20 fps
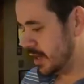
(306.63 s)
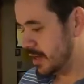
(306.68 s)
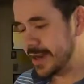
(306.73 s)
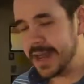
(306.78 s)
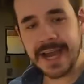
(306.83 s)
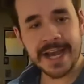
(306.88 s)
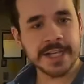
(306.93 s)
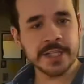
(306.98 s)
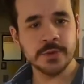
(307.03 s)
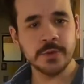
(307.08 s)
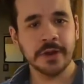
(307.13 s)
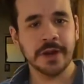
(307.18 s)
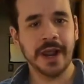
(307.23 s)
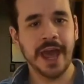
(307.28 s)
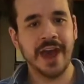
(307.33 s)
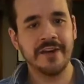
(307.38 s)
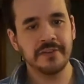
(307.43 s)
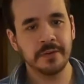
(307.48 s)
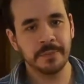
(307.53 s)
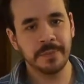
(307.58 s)
Next, we're
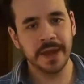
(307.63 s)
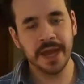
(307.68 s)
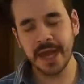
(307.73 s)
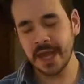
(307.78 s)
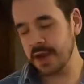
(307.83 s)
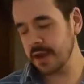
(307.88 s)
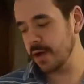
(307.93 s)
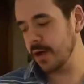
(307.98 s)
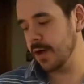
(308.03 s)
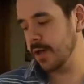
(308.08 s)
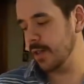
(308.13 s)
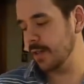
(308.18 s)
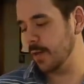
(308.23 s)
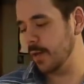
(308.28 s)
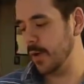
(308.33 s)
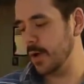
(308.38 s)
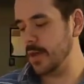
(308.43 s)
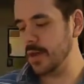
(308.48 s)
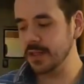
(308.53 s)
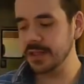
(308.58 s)
gonna have a pan all
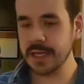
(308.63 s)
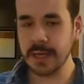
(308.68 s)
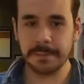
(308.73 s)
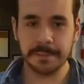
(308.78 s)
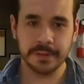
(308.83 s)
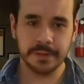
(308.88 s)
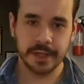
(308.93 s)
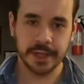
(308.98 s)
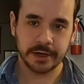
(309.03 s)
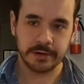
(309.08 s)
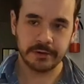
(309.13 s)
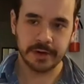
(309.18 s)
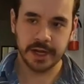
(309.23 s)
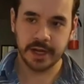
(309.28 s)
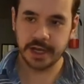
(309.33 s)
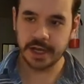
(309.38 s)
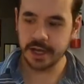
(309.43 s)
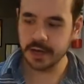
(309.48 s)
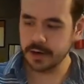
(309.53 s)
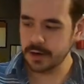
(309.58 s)
oiled up, like
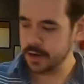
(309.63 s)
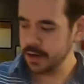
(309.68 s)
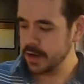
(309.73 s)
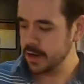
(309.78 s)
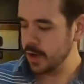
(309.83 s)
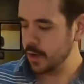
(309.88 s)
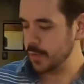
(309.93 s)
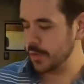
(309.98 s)
right here.